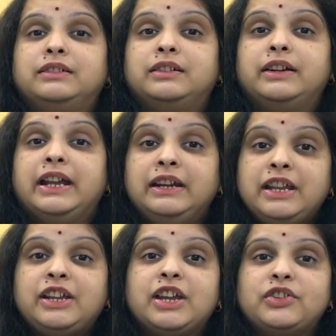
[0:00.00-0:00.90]
the
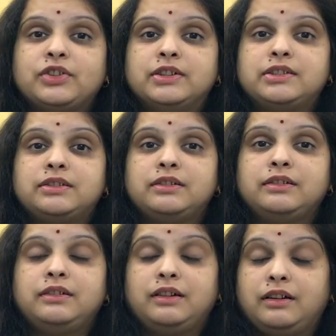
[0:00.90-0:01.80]
indications
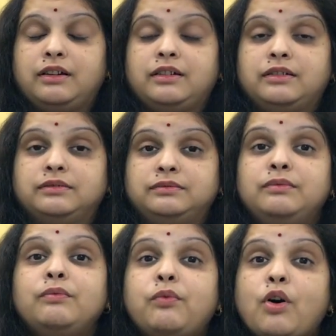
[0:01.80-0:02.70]
uh,
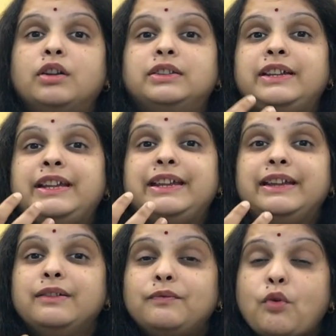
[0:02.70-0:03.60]
for the
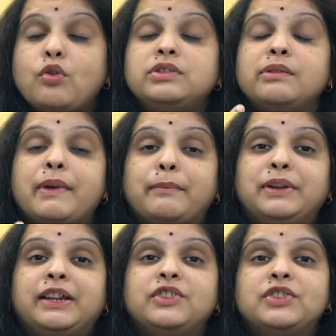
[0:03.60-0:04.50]
forceps
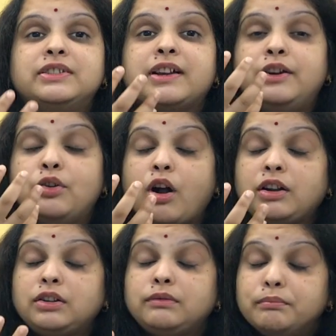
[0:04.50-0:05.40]
applications are
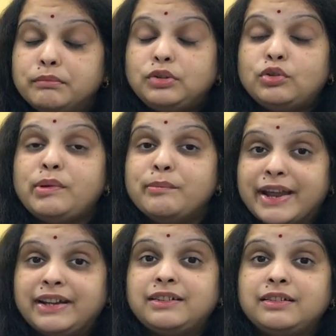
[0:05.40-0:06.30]
not to be
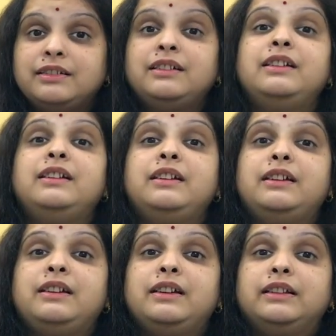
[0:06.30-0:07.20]
met.
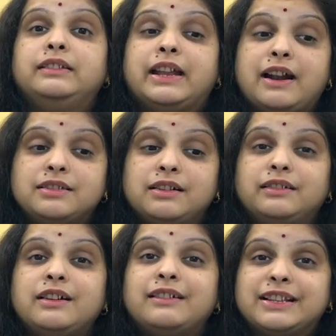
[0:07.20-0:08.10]
There are
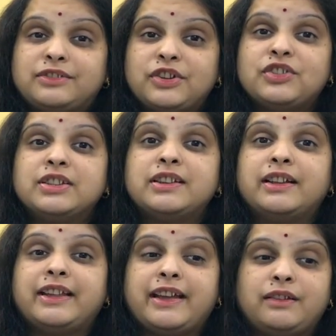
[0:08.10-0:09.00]
certain restrictions
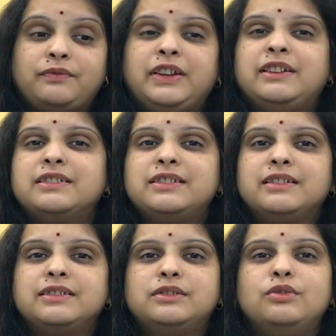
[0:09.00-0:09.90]
are there, fetus
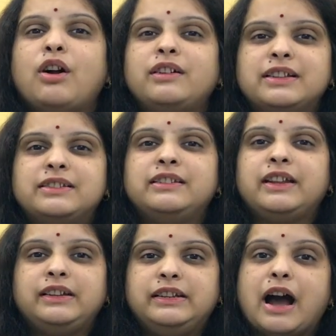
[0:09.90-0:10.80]
is not
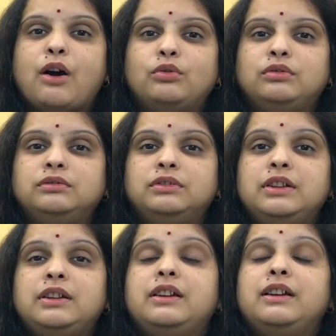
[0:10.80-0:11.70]
descending down
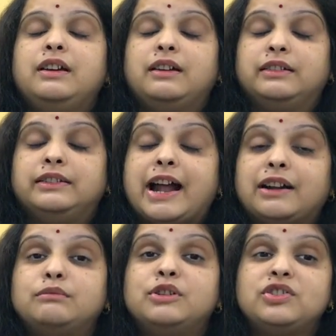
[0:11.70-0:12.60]
Uh,
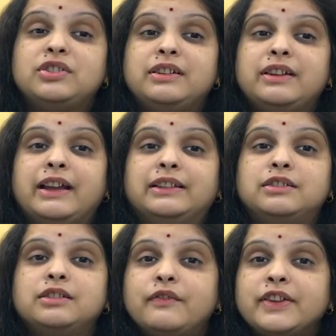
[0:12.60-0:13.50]
that much and
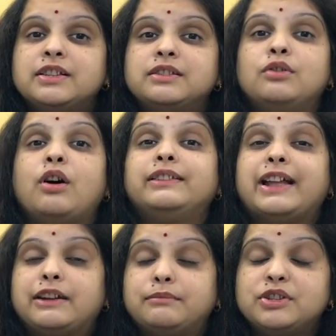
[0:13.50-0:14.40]
the cervix is not
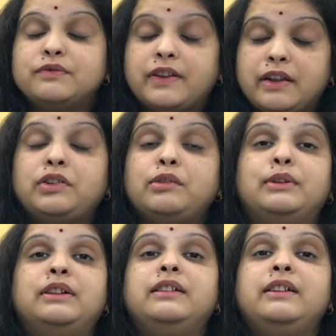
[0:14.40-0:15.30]
that much favorable,